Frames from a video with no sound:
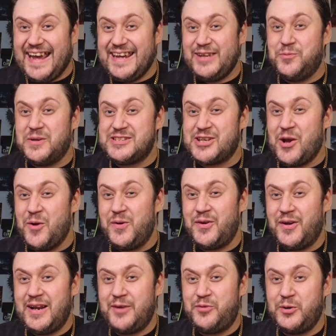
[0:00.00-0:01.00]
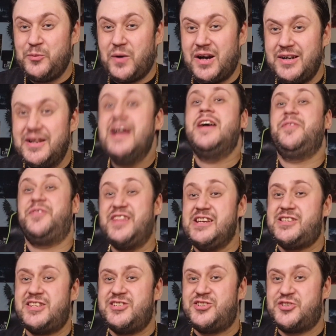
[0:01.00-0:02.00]
Hey, what's going on, everyone?
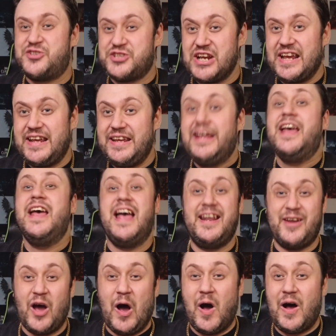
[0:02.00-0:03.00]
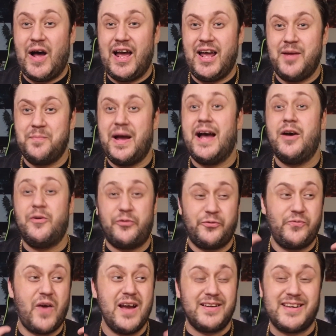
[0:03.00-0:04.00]
This is G and I'm
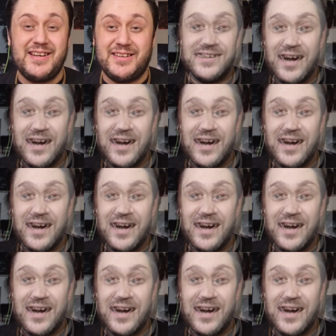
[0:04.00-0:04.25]
funkin'